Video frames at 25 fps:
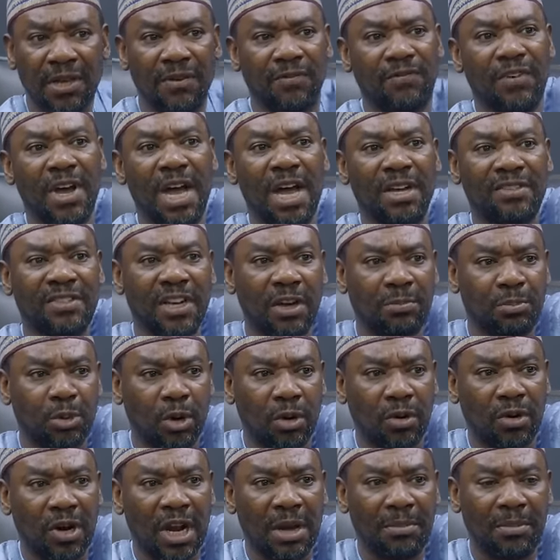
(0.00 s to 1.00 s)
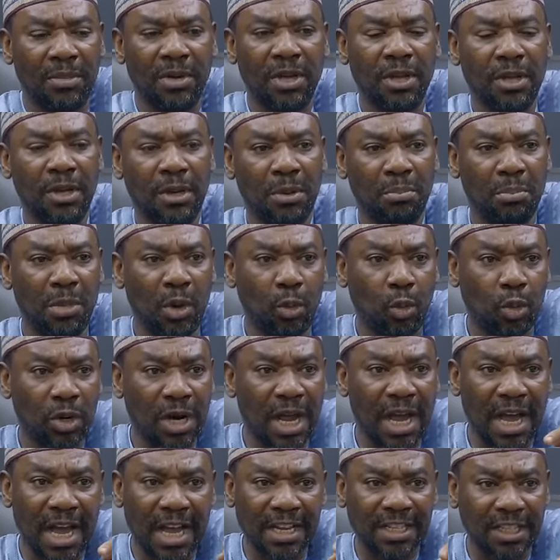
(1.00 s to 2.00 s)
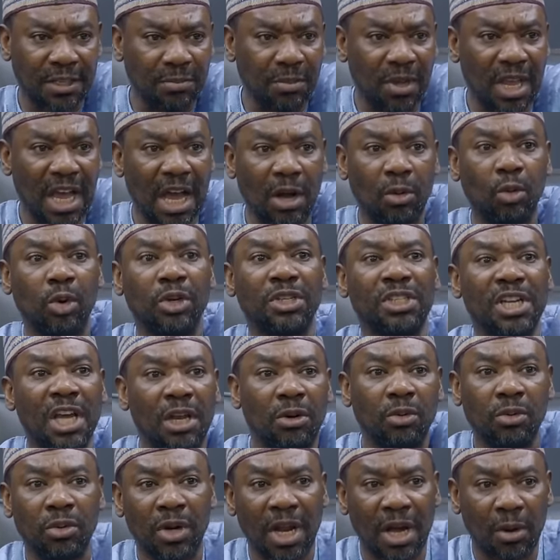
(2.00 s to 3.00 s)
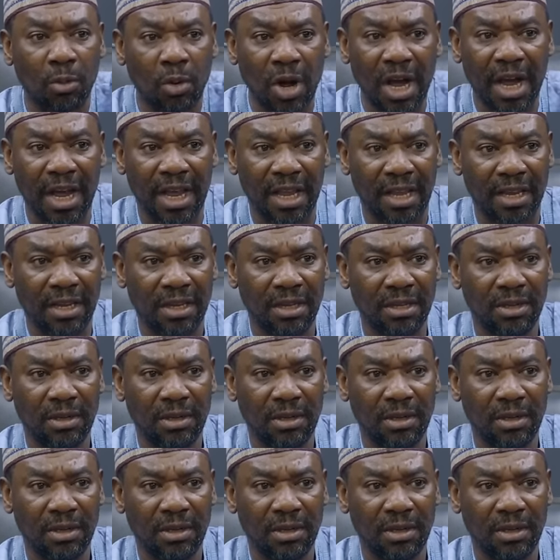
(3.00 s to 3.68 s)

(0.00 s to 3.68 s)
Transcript: In fact, after program, make una ask me, I go tell una why.